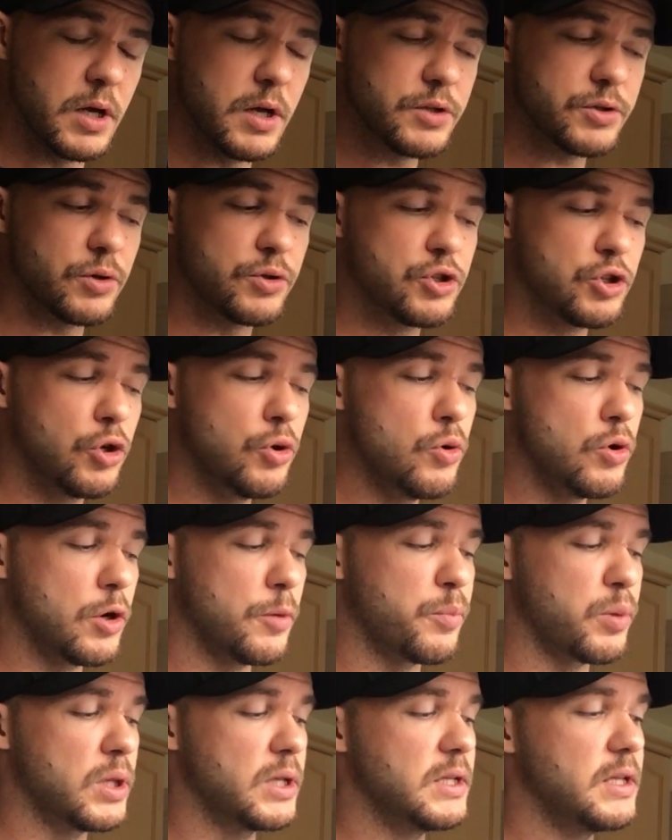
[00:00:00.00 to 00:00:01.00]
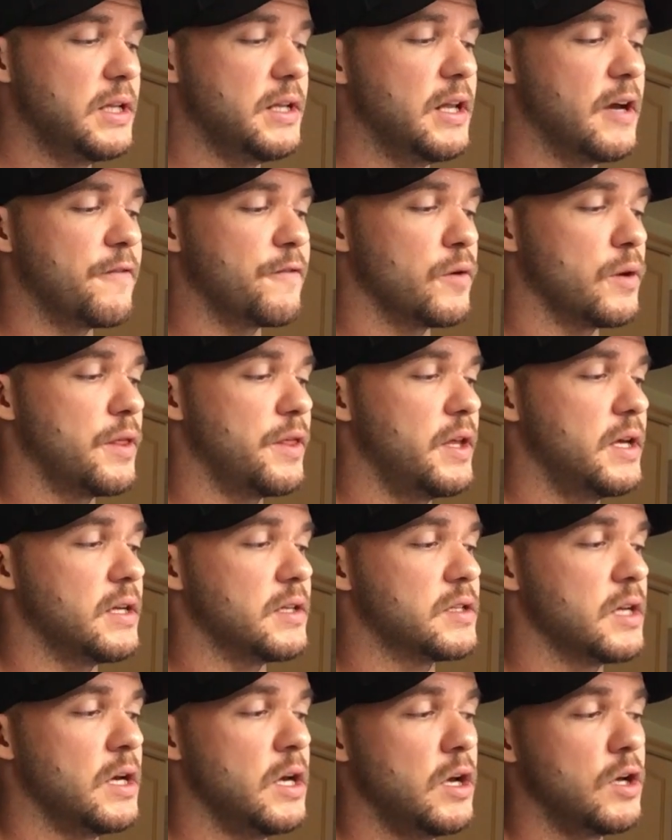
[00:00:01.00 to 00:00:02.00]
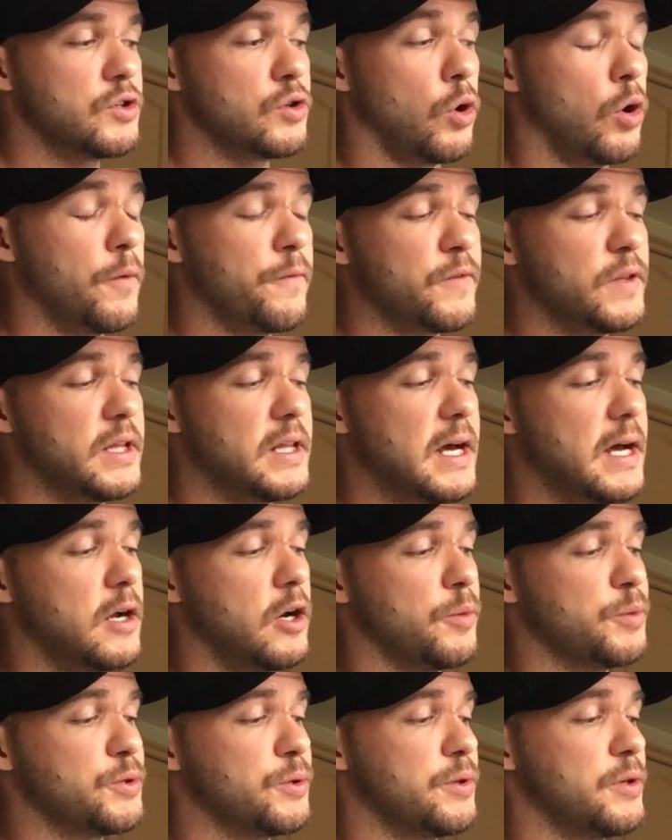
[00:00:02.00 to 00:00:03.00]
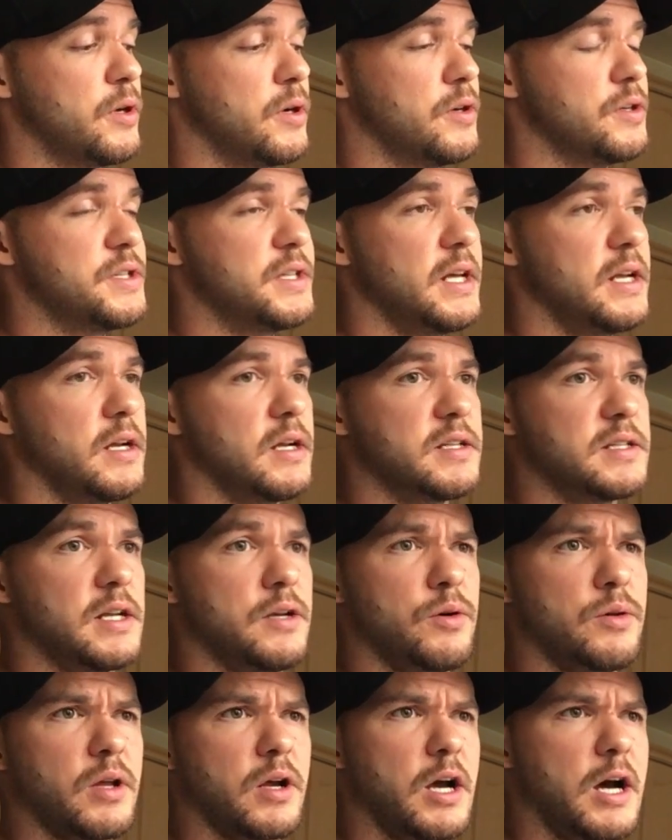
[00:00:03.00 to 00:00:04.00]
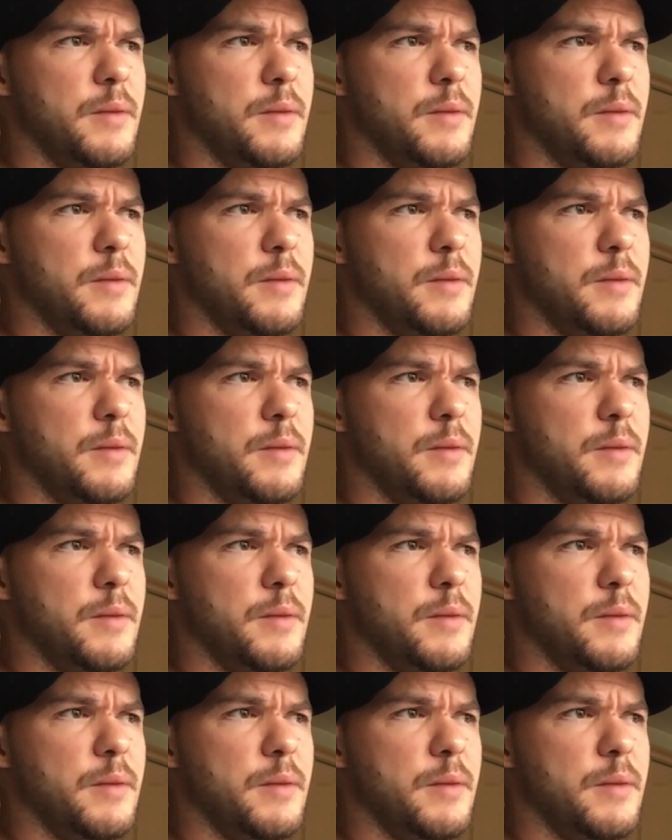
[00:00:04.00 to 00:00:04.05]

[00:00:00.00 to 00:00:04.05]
So it's two completely different things. So hopefully that helps with your understanding, because I know in the